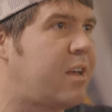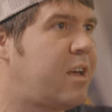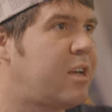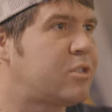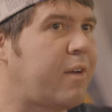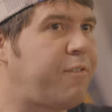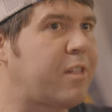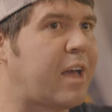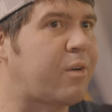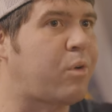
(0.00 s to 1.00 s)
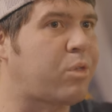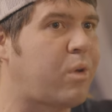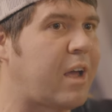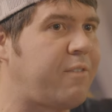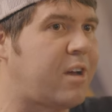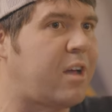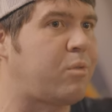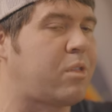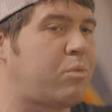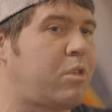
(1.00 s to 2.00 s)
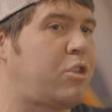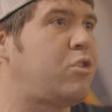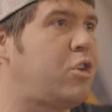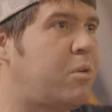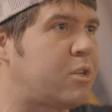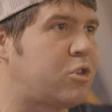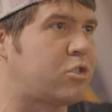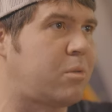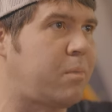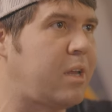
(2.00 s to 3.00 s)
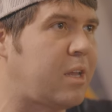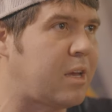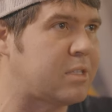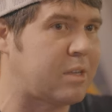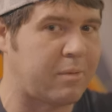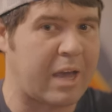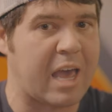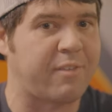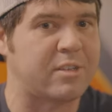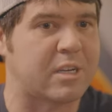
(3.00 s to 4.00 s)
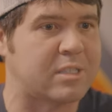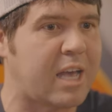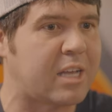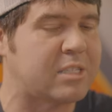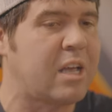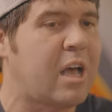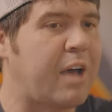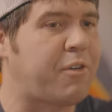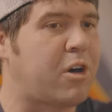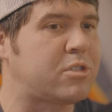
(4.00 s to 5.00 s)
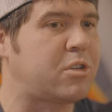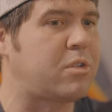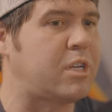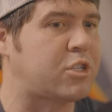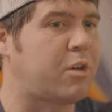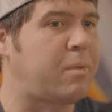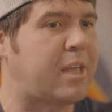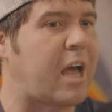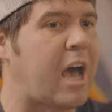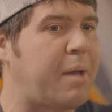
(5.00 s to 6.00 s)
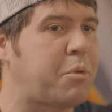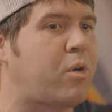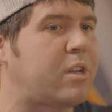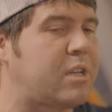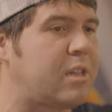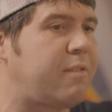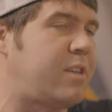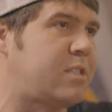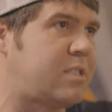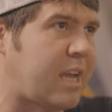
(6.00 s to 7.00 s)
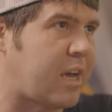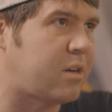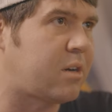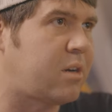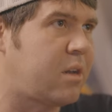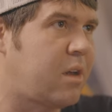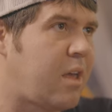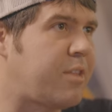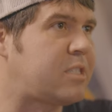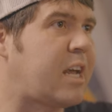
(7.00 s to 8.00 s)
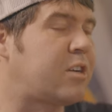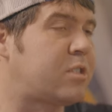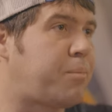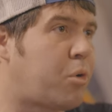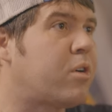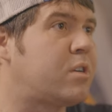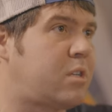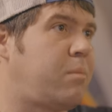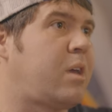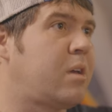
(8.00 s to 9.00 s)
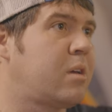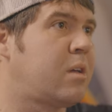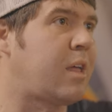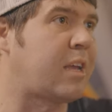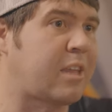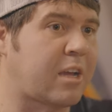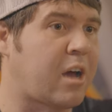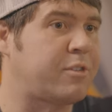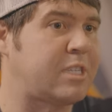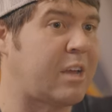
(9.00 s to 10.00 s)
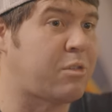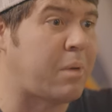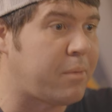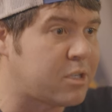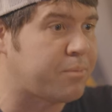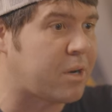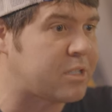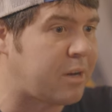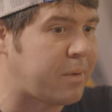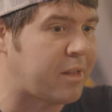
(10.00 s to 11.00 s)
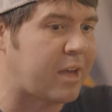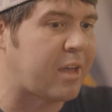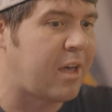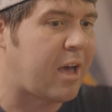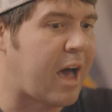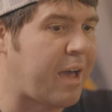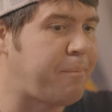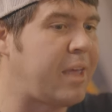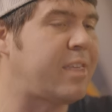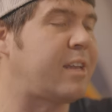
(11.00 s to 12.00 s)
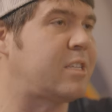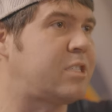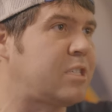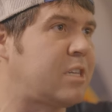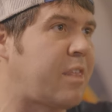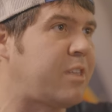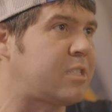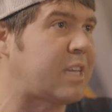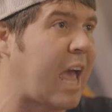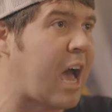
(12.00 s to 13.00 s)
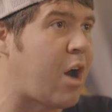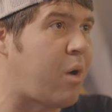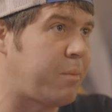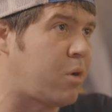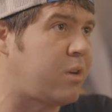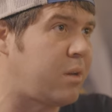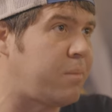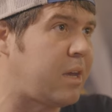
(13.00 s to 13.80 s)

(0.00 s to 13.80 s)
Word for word: Mm-hmm. So I feel like with what I've done with, with YouTube on social media is by having success, I've also determined that I'm going to live this standard. And this standard is important to me. Like the conversation I had with my mission president about like, I made that decision that this is how I'm going to